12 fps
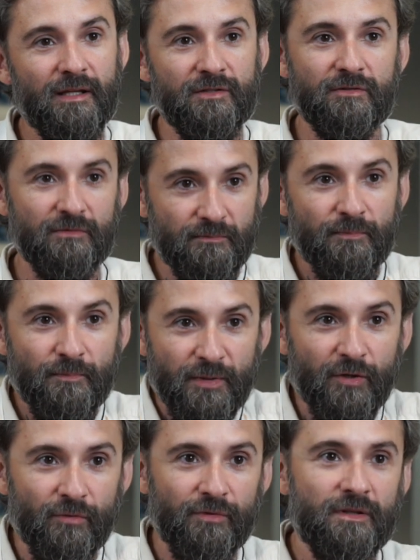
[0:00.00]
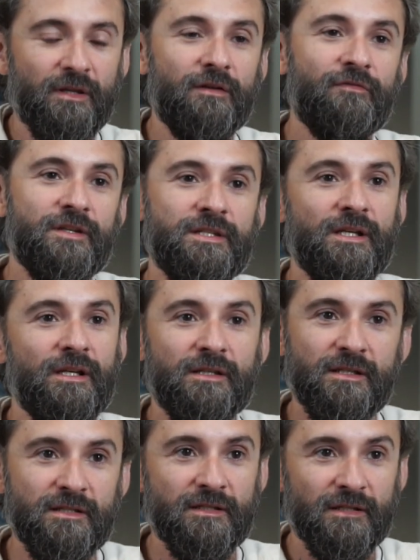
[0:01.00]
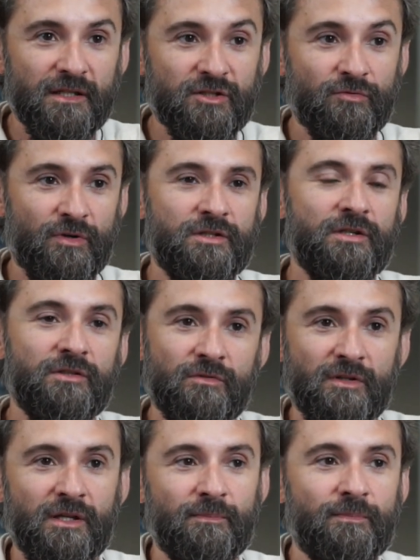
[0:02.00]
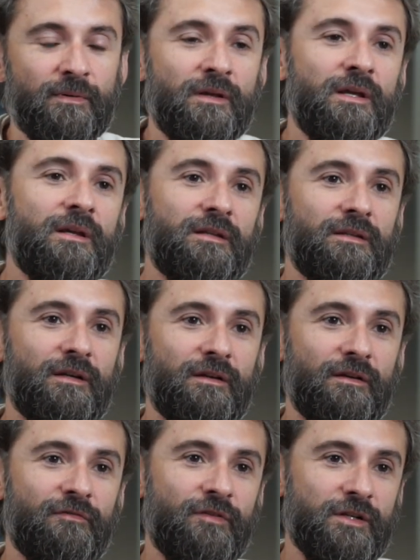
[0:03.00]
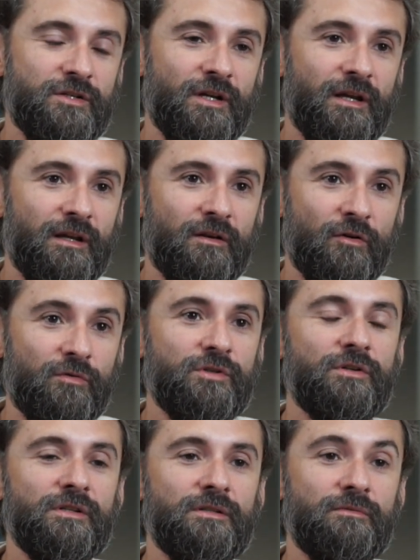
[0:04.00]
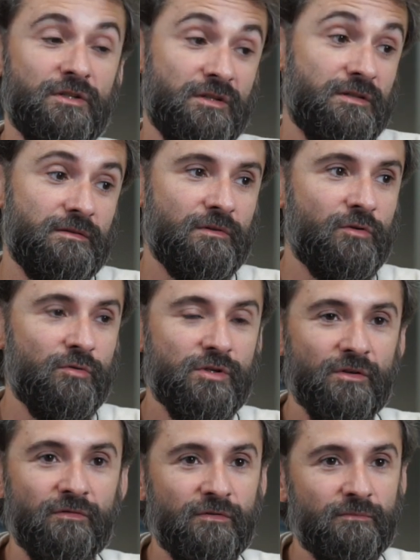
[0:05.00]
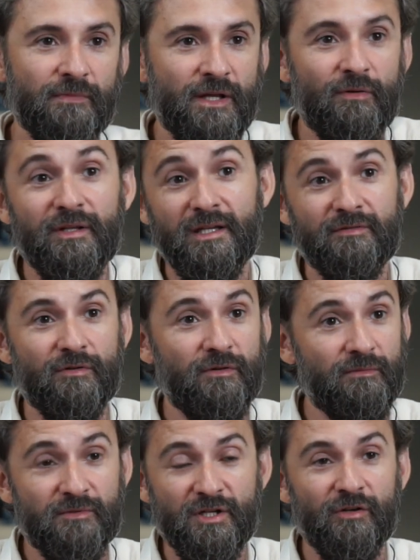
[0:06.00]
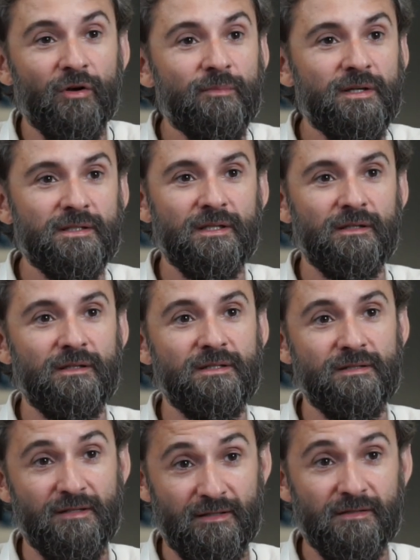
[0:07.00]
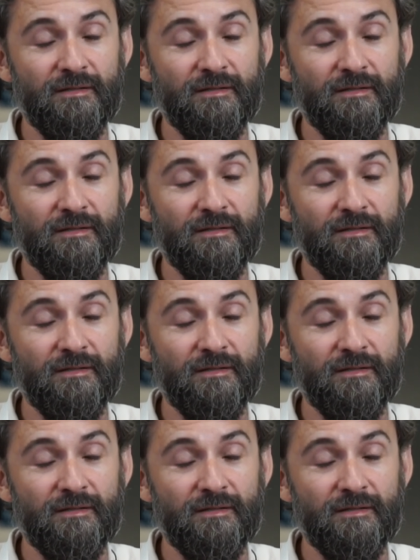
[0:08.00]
to build the facilities and the structure to keep the fungi cultures, which is crucial nowadays for genomics and these things.